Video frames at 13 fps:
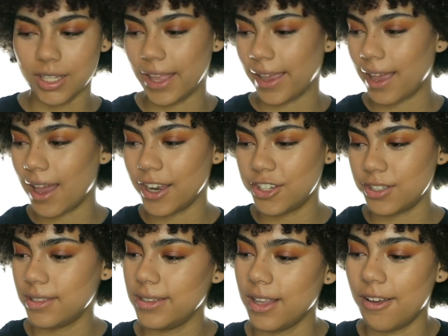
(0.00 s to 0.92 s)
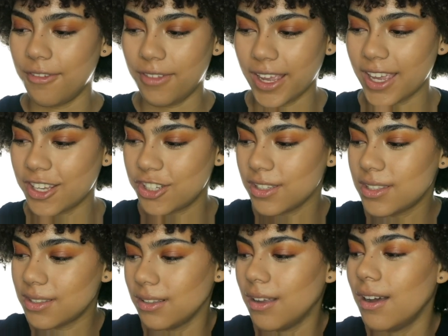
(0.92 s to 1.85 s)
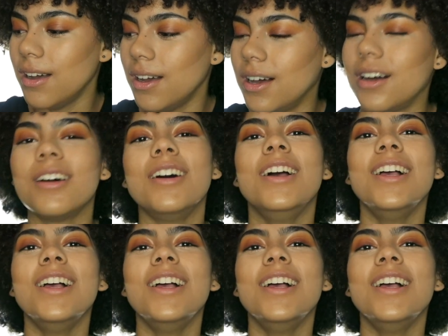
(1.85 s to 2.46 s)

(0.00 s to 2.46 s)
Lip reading: Like I just love, like it just, oh,